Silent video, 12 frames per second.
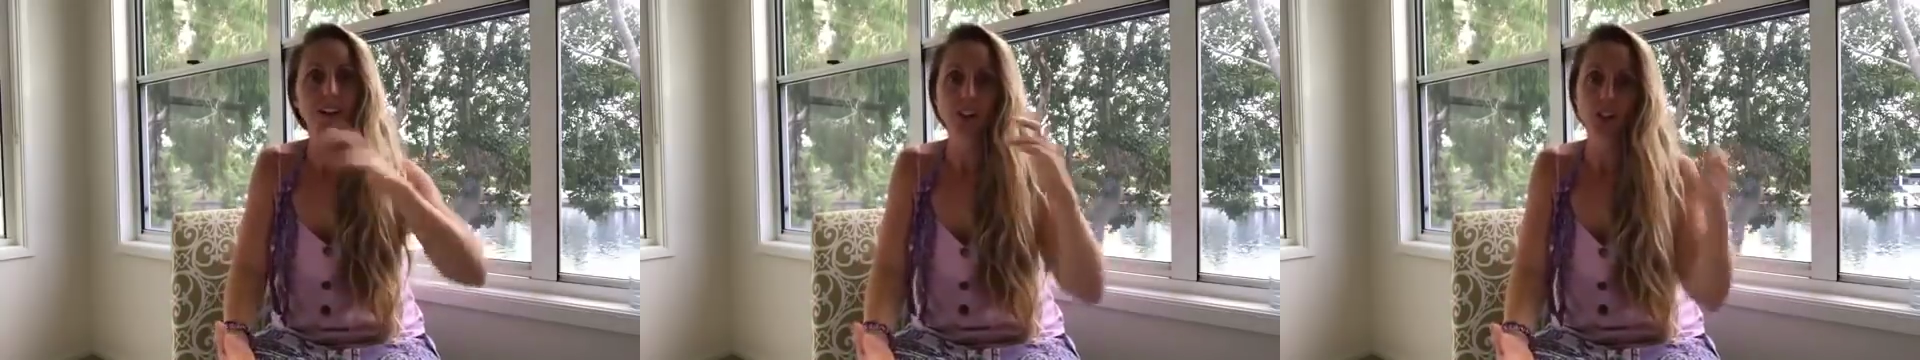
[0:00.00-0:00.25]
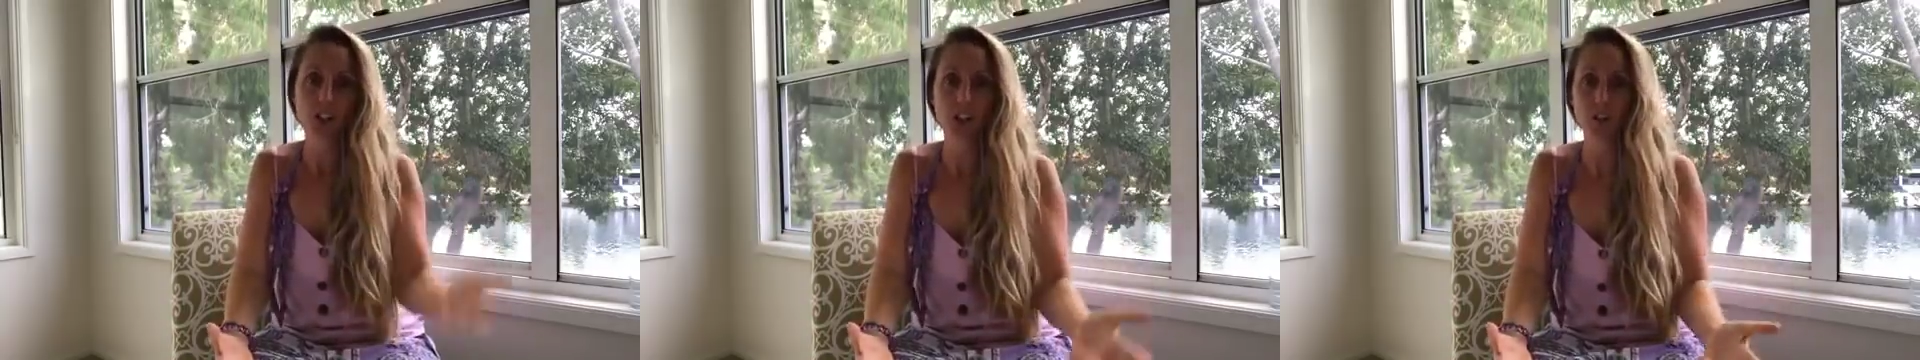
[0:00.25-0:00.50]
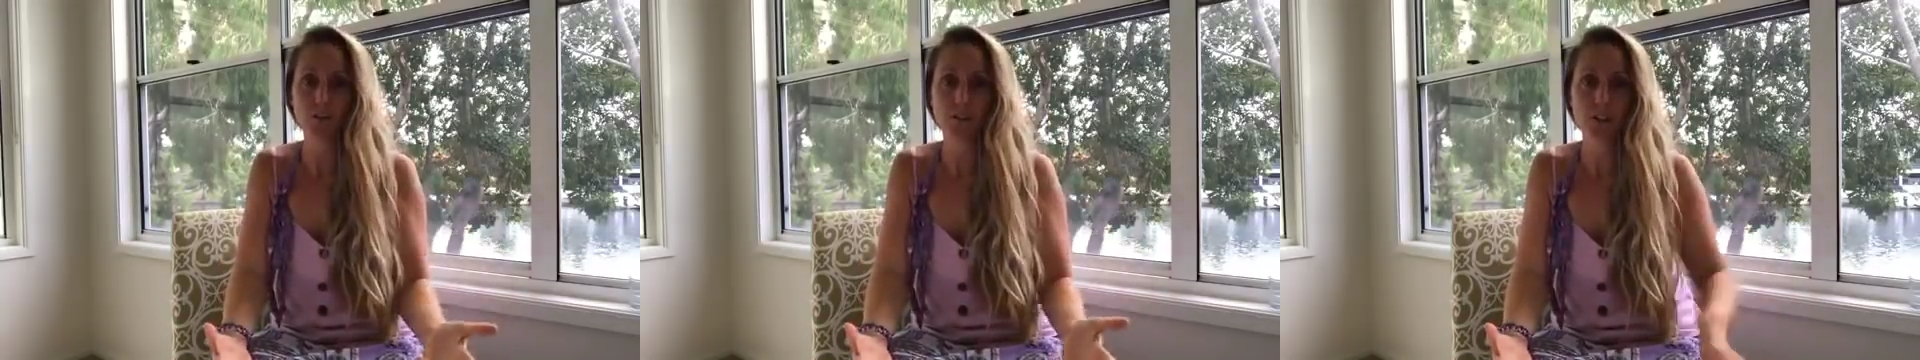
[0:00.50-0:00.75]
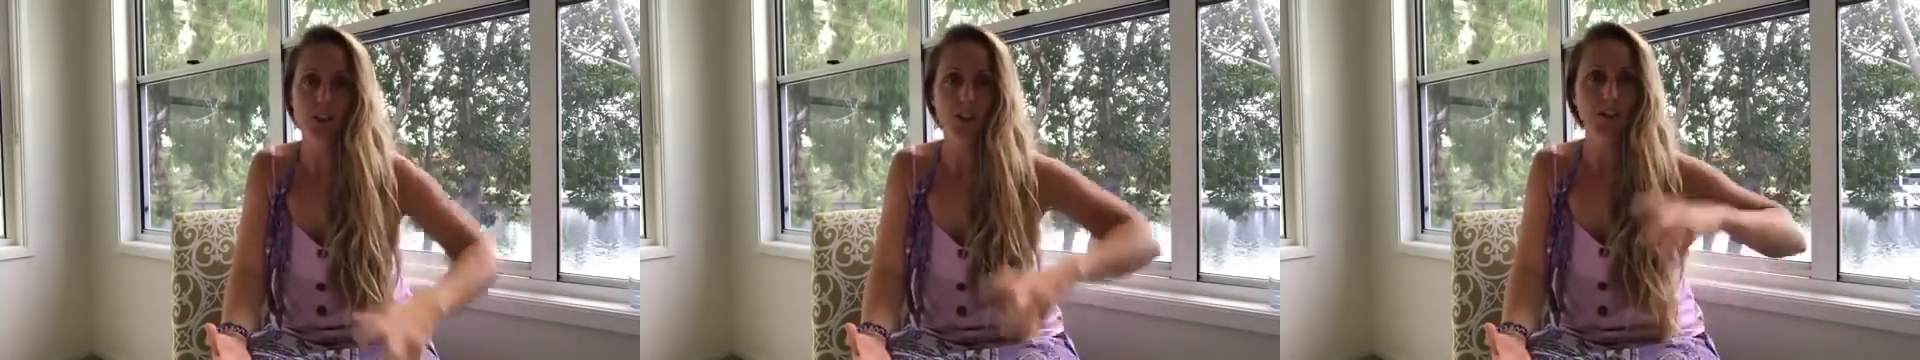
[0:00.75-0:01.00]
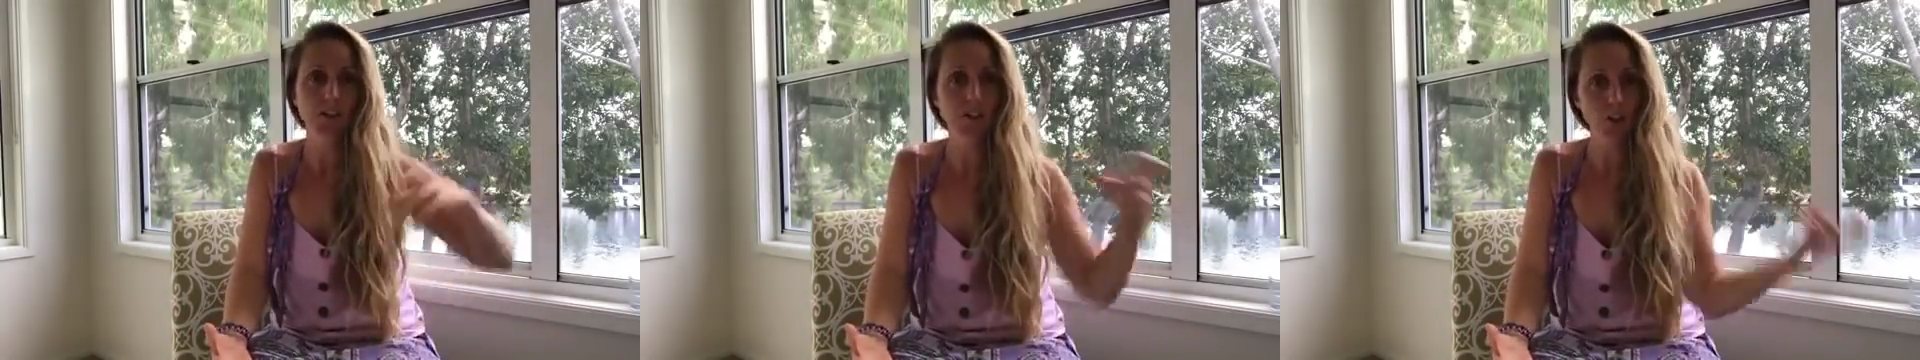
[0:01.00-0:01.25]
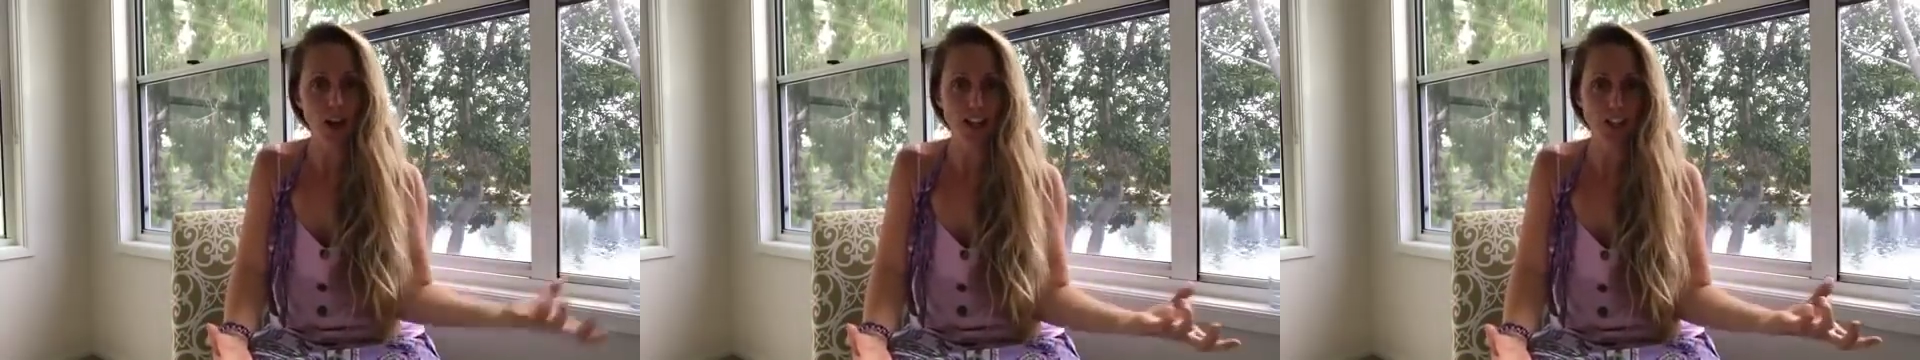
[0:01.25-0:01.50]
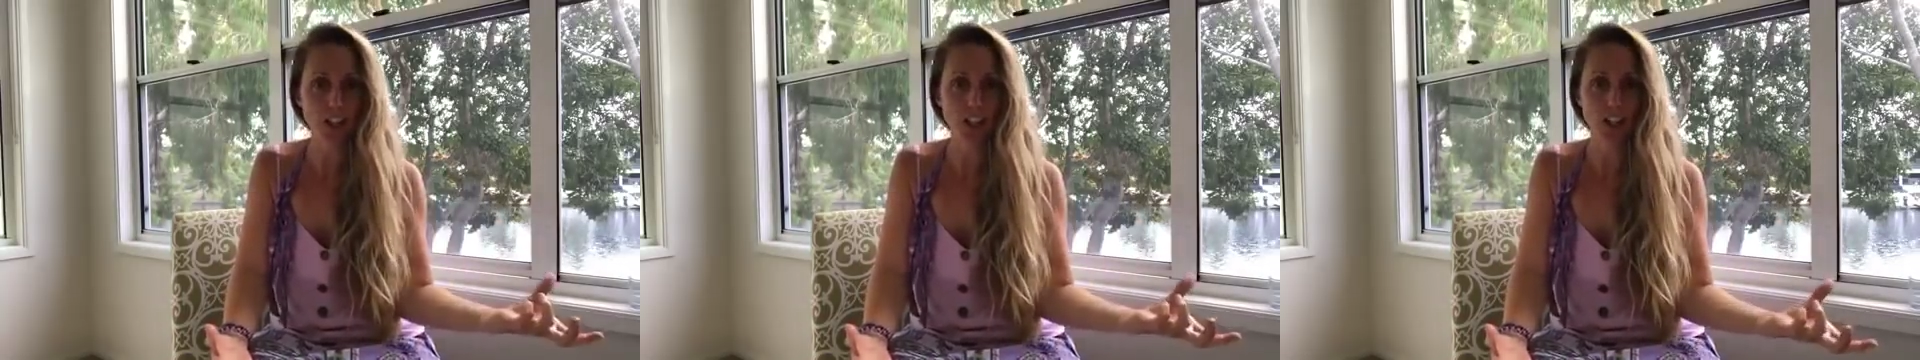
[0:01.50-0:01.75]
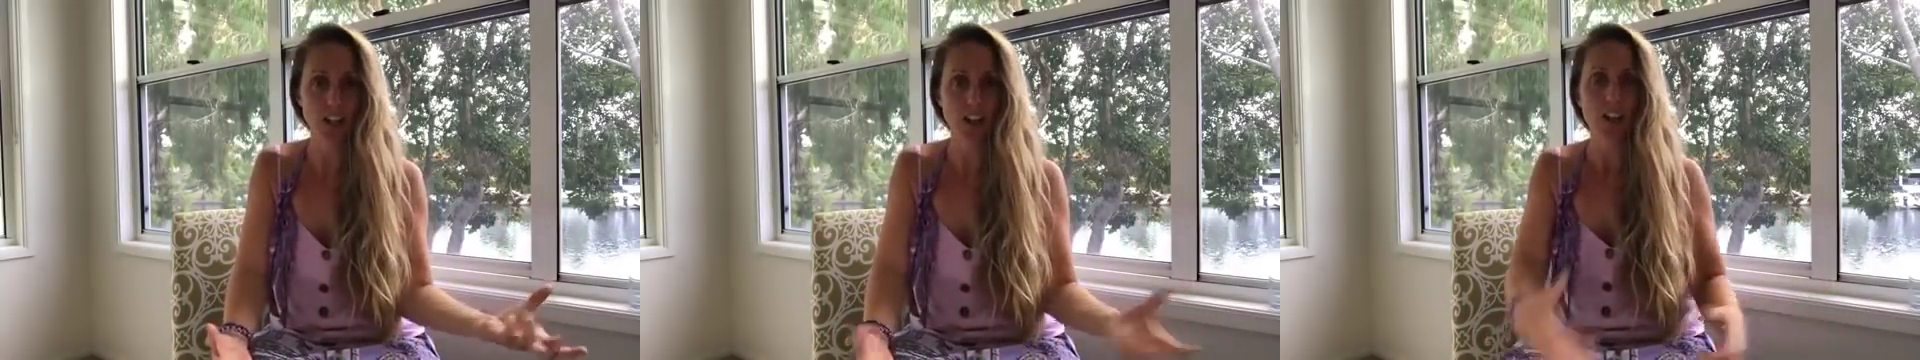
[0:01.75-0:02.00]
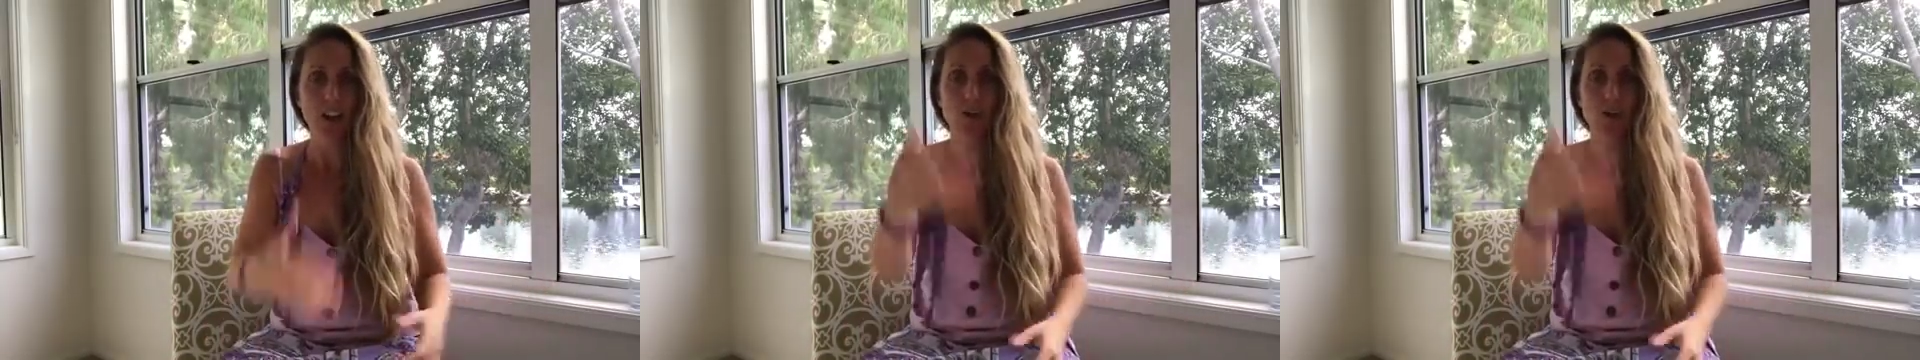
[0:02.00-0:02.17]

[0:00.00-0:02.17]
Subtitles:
shift, strategy.